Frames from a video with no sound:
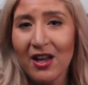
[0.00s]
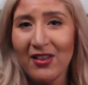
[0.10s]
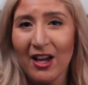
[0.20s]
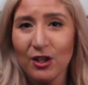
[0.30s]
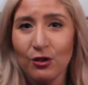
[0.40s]
and
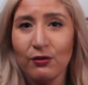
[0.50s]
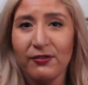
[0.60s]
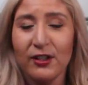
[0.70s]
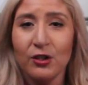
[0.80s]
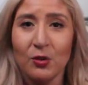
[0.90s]
that you
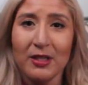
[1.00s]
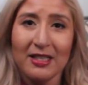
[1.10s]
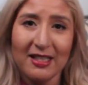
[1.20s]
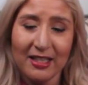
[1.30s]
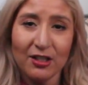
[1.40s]
feel you can
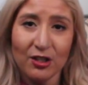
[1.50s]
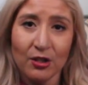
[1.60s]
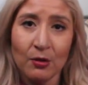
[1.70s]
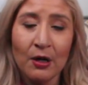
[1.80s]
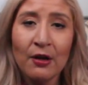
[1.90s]
stick
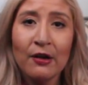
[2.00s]
to.